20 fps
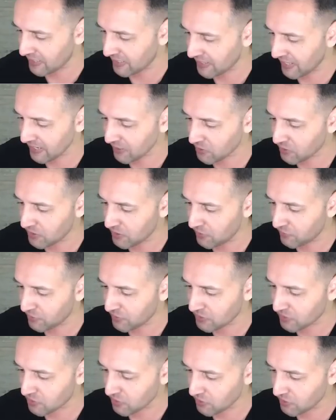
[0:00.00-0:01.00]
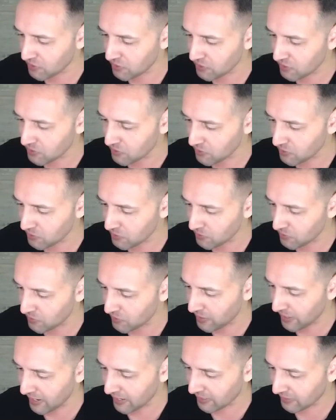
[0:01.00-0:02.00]
that could even turn into
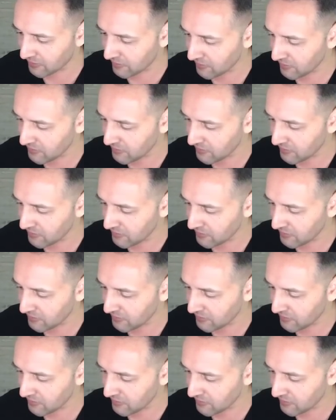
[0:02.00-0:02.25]
that.